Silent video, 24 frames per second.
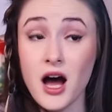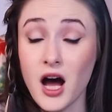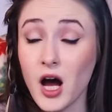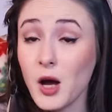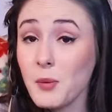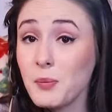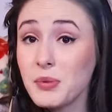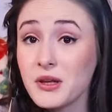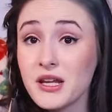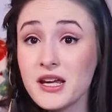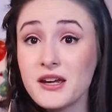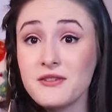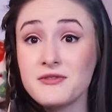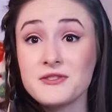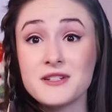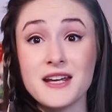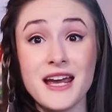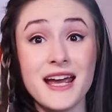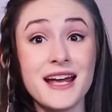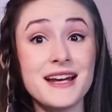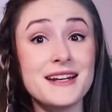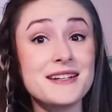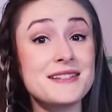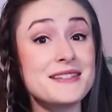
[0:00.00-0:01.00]

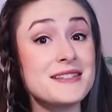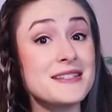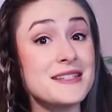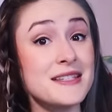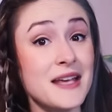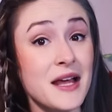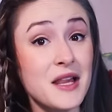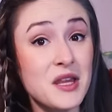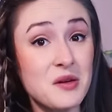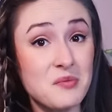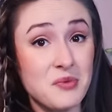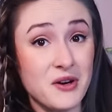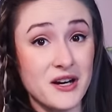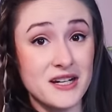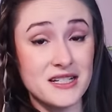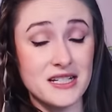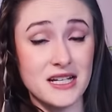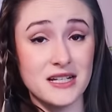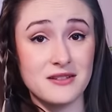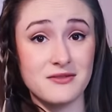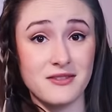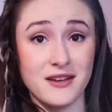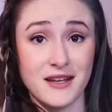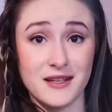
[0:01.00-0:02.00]
uplift and
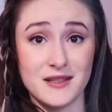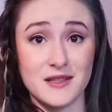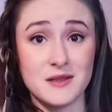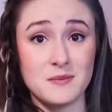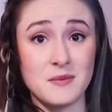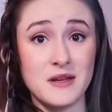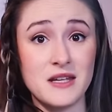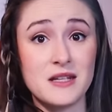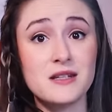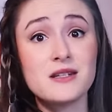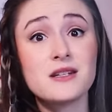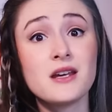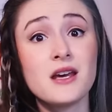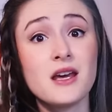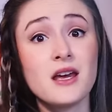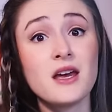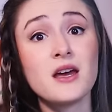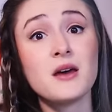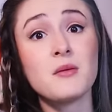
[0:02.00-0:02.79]
celebrate advancement,